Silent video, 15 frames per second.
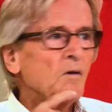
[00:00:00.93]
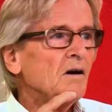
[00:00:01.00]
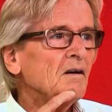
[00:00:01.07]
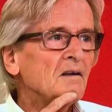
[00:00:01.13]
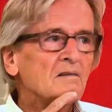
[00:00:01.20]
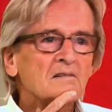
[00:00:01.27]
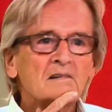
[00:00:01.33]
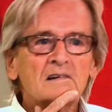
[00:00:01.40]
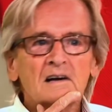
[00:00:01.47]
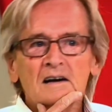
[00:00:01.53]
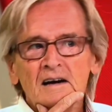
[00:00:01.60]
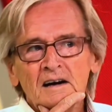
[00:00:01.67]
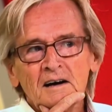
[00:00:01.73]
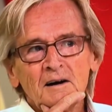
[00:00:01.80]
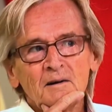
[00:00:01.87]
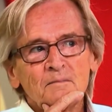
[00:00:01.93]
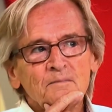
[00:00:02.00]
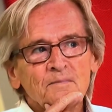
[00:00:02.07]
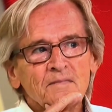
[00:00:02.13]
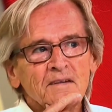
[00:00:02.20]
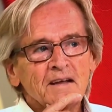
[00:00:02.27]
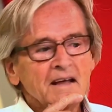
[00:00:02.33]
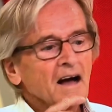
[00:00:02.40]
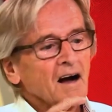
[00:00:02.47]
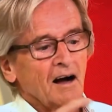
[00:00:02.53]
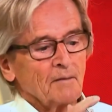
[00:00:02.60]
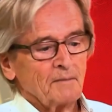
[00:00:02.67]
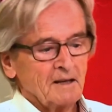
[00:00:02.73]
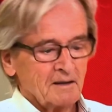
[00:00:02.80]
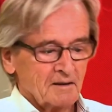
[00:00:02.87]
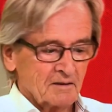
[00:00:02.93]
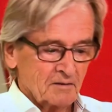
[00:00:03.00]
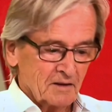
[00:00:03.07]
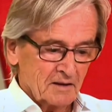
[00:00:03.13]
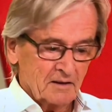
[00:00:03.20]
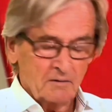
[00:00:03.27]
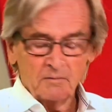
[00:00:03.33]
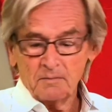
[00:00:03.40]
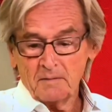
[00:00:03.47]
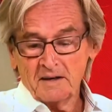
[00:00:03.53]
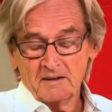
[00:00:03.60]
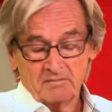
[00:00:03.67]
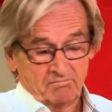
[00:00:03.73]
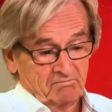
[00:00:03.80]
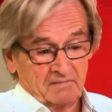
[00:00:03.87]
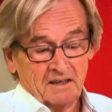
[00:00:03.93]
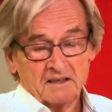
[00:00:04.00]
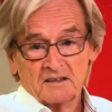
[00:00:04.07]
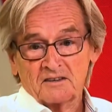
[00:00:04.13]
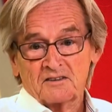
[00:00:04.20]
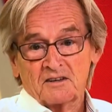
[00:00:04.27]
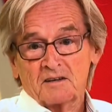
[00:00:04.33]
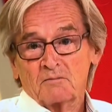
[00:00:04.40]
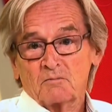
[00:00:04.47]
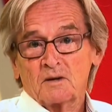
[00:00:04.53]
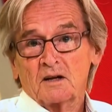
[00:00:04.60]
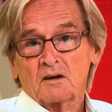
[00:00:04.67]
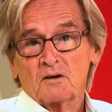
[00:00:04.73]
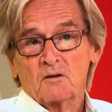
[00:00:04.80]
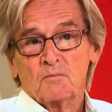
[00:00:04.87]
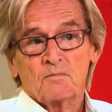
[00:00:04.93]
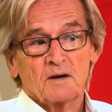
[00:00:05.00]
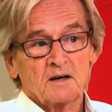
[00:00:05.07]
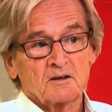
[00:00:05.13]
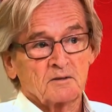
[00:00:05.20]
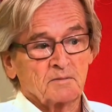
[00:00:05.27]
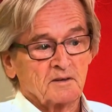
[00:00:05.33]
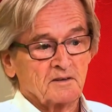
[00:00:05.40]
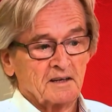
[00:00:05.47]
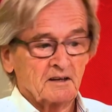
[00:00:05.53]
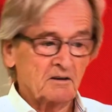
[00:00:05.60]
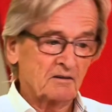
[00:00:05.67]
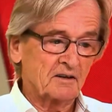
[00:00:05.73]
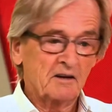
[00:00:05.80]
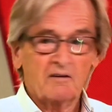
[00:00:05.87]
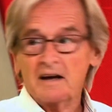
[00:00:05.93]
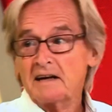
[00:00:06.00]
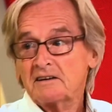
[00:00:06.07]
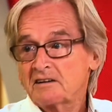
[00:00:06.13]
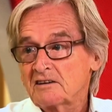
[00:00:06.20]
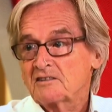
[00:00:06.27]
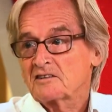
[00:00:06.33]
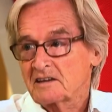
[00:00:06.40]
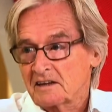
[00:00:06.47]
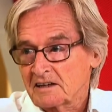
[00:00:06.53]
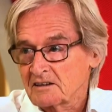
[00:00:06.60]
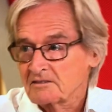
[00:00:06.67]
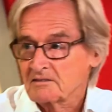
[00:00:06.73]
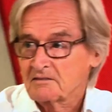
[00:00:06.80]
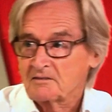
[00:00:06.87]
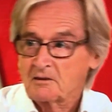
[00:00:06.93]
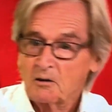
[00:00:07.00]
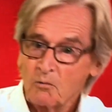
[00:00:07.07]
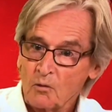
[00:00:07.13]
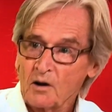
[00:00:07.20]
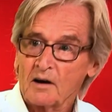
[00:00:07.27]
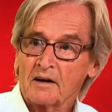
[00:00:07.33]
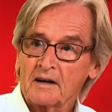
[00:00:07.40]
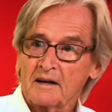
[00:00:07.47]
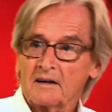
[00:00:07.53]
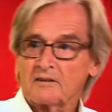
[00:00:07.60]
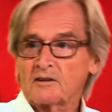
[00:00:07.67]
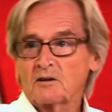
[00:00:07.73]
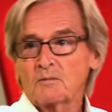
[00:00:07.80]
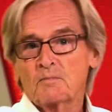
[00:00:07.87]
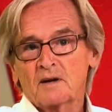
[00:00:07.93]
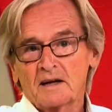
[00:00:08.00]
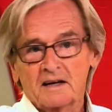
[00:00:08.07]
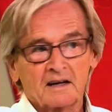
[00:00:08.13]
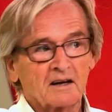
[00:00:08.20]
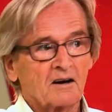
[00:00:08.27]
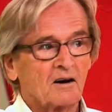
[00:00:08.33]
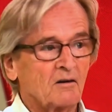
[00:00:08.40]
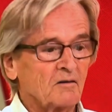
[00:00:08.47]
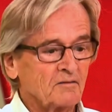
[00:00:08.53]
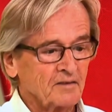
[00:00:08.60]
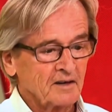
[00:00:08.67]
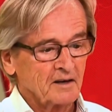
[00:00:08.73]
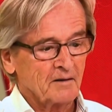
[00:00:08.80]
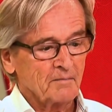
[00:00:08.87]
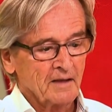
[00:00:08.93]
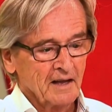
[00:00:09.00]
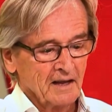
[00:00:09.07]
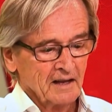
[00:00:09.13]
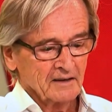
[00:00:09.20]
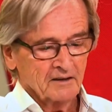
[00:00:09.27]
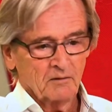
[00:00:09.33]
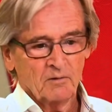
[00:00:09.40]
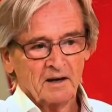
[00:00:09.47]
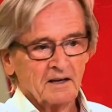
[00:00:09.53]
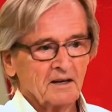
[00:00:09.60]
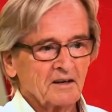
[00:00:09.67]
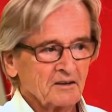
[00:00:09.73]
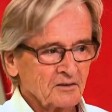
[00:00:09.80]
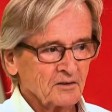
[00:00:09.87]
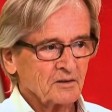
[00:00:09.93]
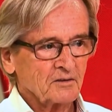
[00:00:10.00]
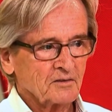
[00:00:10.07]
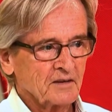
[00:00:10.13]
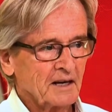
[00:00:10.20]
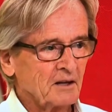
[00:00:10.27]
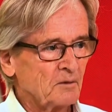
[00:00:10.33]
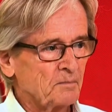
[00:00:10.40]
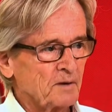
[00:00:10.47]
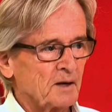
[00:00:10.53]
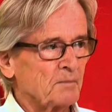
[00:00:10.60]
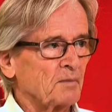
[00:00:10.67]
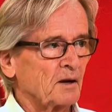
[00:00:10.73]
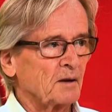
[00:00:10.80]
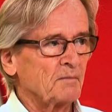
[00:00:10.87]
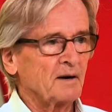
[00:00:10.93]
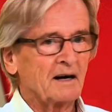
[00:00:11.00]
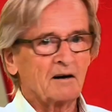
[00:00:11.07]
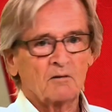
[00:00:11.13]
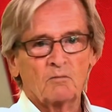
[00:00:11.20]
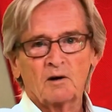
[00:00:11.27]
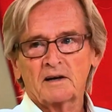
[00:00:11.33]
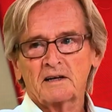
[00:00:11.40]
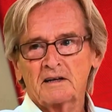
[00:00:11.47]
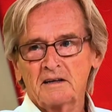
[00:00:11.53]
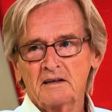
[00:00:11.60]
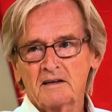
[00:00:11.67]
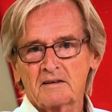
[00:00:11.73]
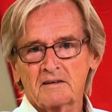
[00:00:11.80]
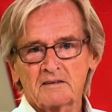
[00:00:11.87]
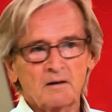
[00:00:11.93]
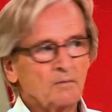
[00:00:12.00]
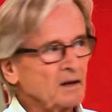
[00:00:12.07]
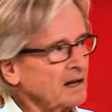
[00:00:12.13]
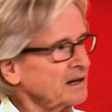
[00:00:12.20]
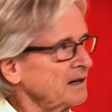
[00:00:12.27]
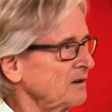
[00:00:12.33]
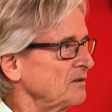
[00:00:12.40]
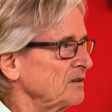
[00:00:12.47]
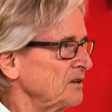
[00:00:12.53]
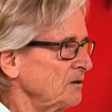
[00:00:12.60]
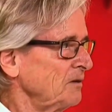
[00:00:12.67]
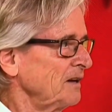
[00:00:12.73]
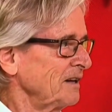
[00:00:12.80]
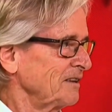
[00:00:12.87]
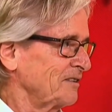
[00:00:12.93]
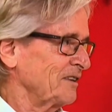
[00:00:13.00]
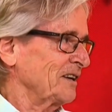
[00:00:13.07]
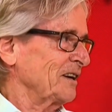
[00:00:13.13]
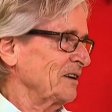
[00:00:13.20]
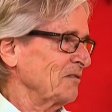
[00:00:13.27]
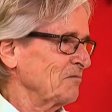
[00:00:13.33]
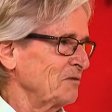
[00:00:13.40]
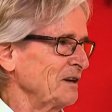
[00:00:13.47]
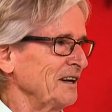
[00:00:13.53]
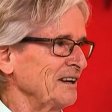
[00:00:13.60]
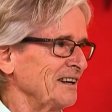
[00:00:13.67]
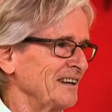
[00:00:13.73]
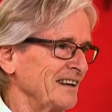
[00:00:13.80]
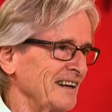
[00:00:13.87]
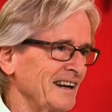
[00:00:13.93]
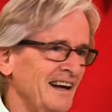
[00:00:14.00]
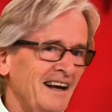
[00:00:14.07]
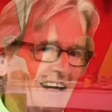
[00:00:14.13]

Well, um, yeah, I mean, it was my younger son, Will, who approached me and said, look, you're 86, still working, still playing golf. Um, so why don't you sort of tell people about what it is? I said, well, I don't do anything, really.